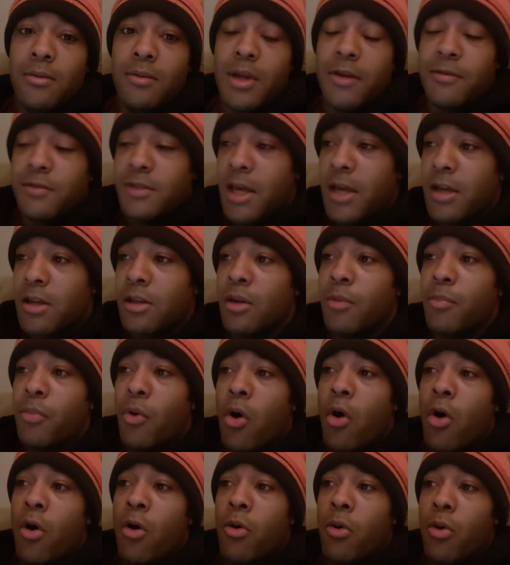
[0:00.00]
They've taken the
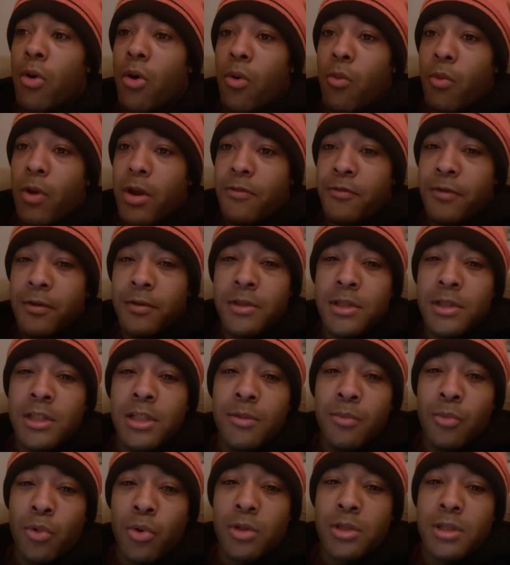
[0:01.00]
ball away
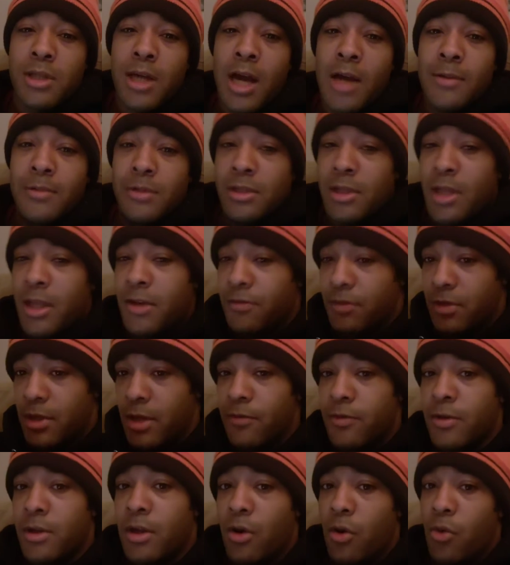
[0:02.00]
15 more times than they've
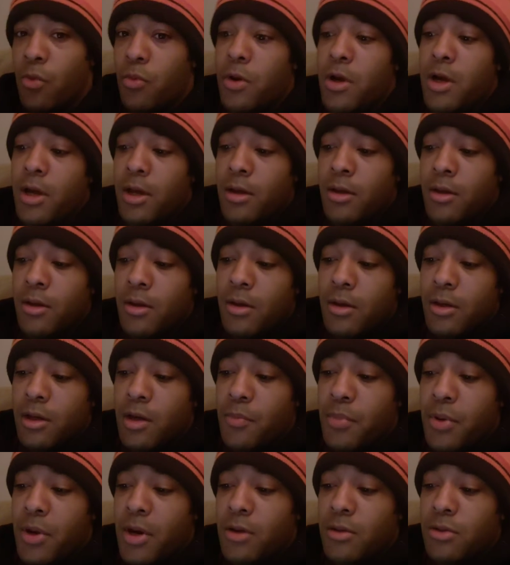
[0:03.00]
given it away,
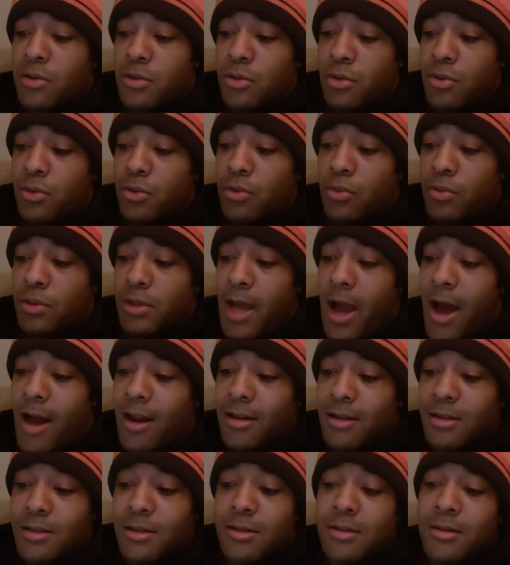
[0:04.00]
compared to
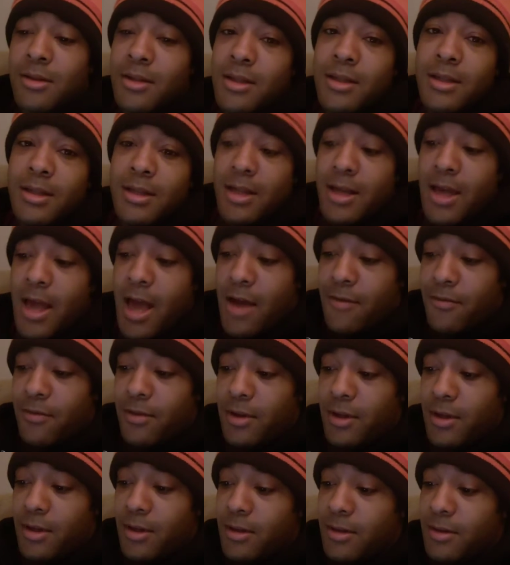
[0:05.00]
Dallas
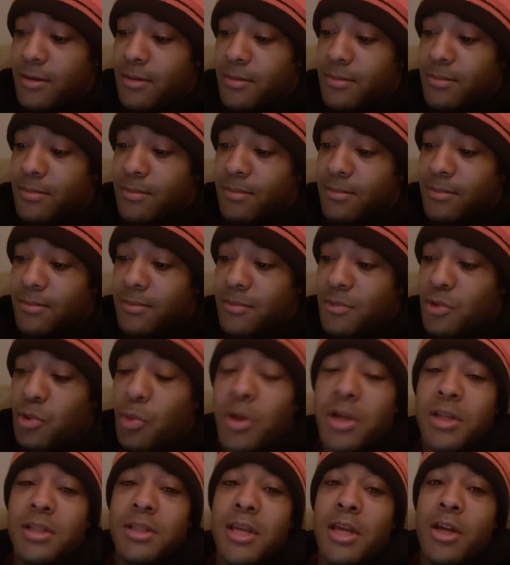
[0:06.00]
having
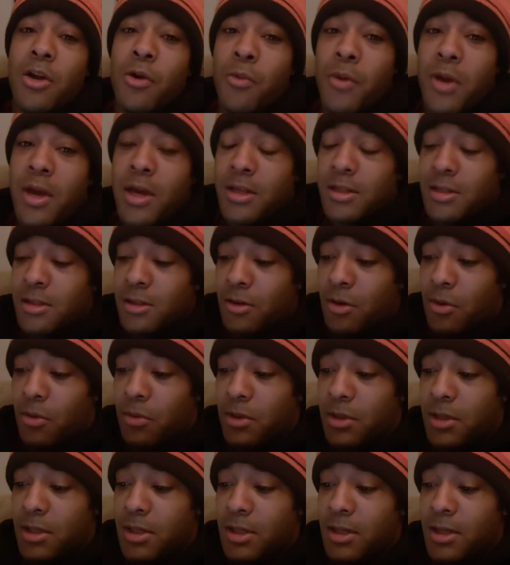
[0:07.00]
20 takeaways and
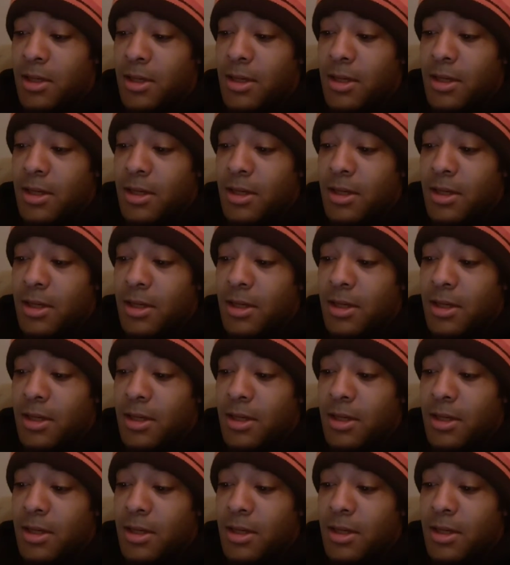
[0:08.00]
only